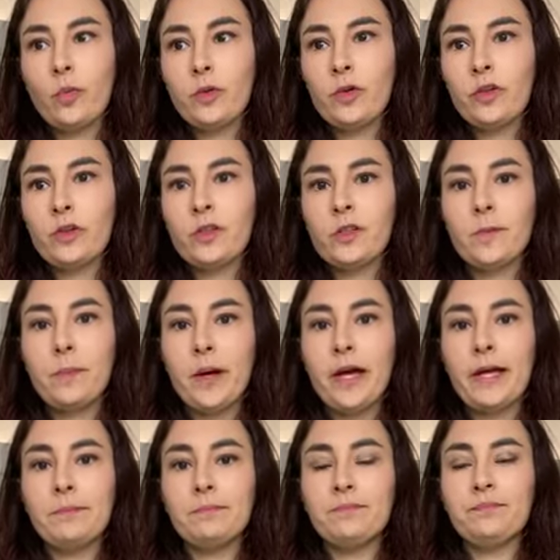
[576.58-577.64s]
Noodles,
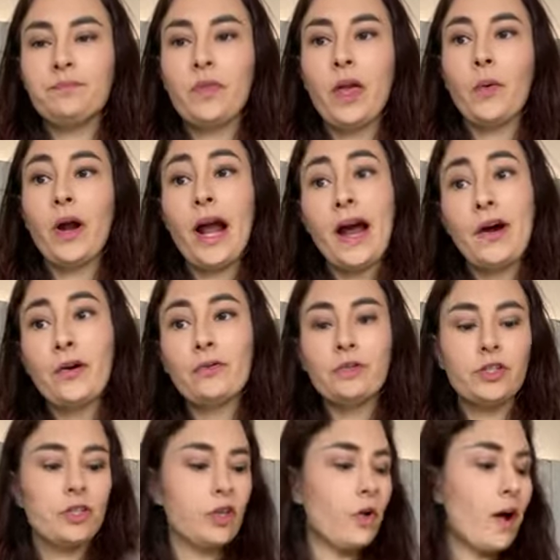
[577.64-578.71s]
but they were out,
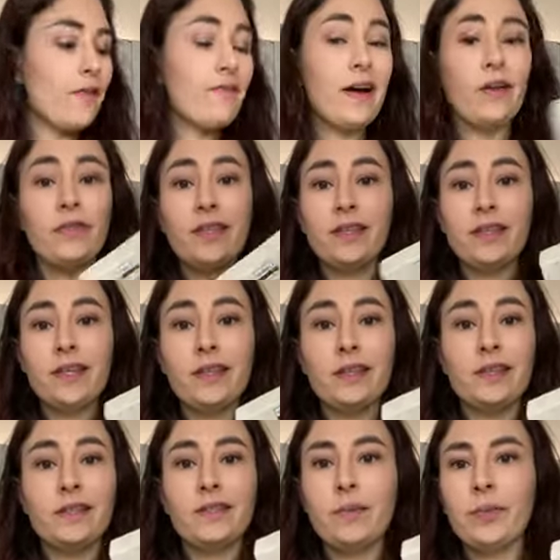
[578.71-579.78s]
so I found this in the
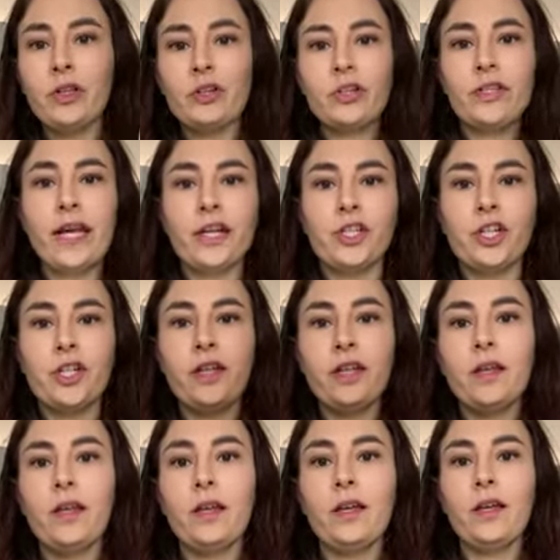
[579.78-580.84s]
similar section in
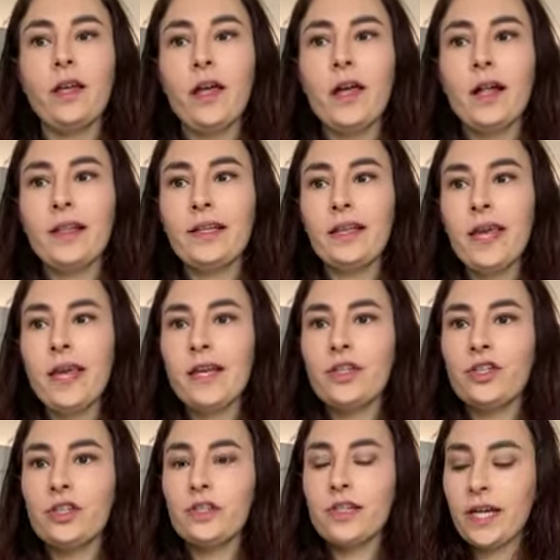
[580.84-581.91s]
the
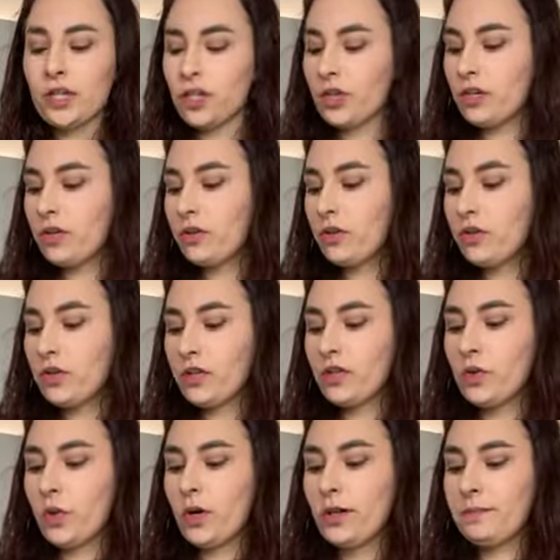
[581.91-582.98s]
Asian section of the grocery
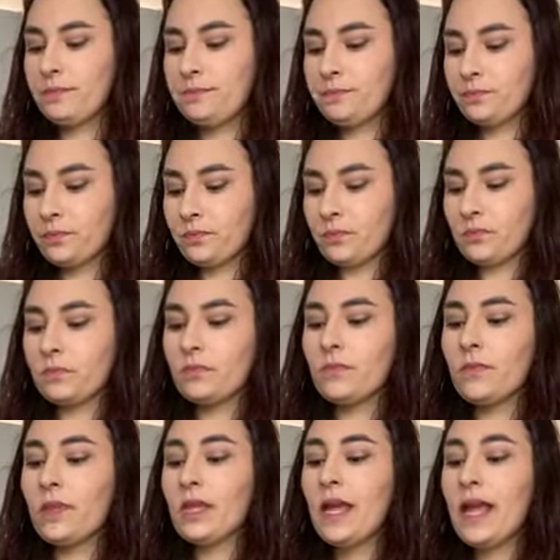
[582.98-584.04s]
store.
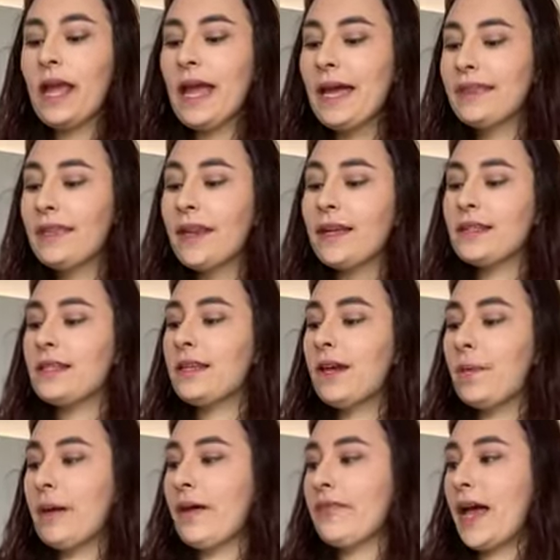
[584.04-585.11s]
And the nice thing
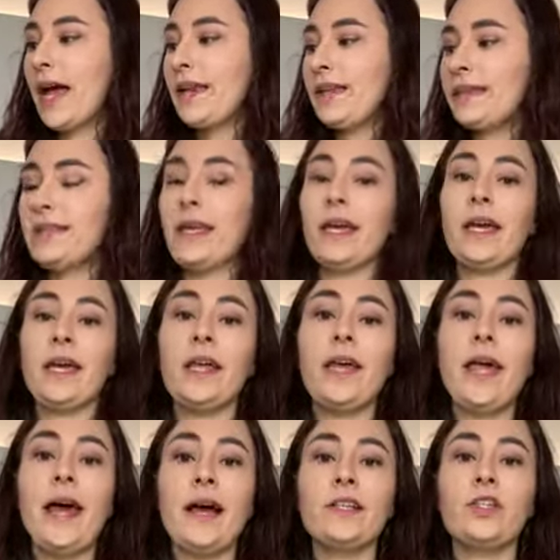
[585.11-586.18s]
about that is, like,
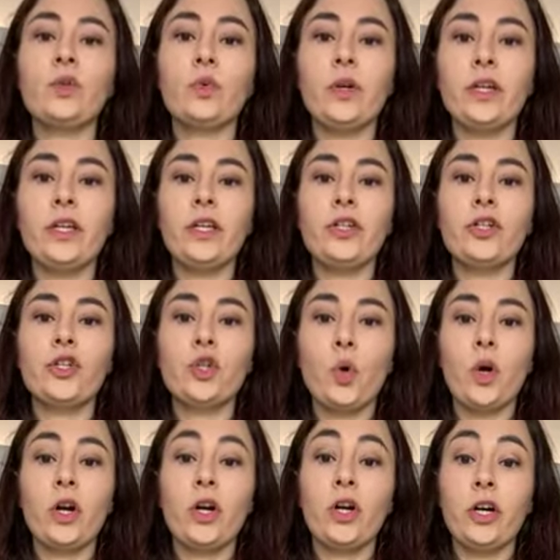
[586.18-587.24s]
it has a really
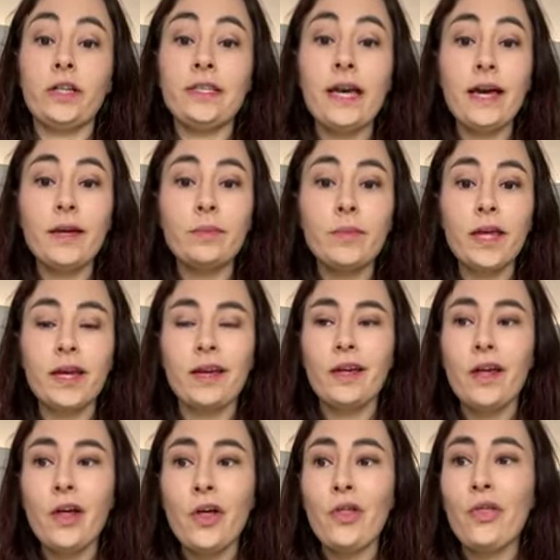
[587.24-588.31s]
short cook time, like
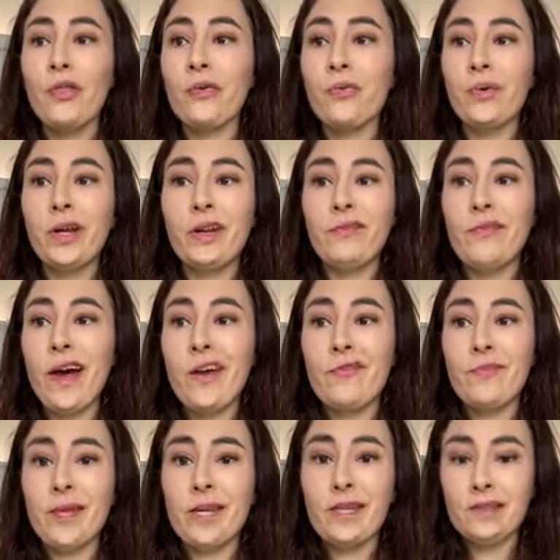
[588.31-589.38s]
3 to
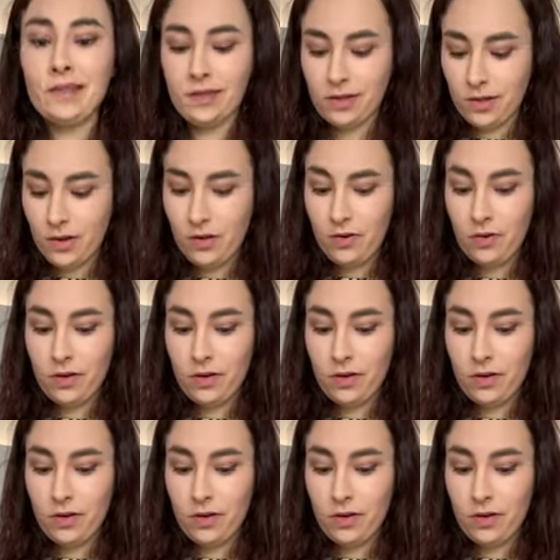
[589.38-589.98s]
5 minutes, so